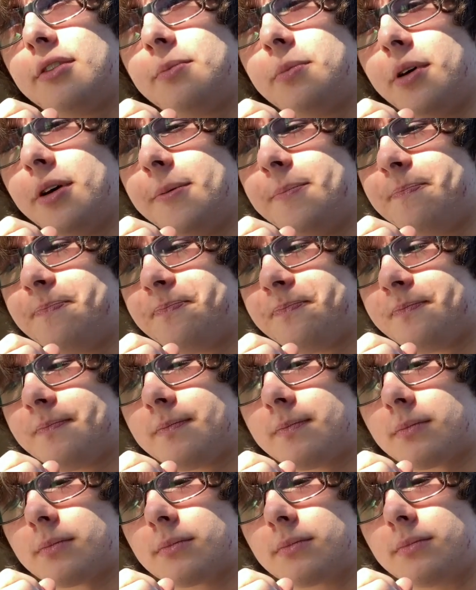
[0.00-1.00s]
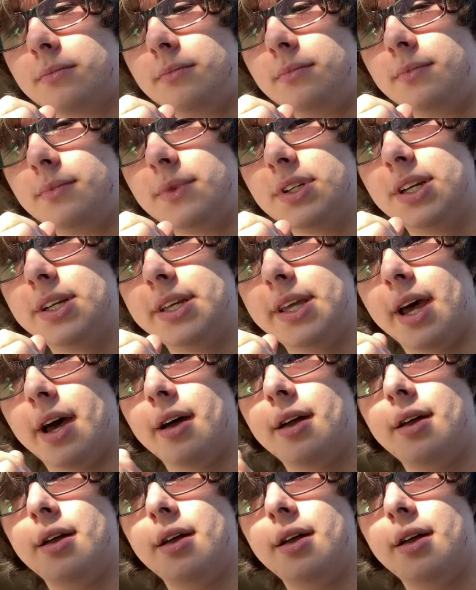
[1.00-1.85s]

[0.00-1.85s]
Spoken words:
but yeah.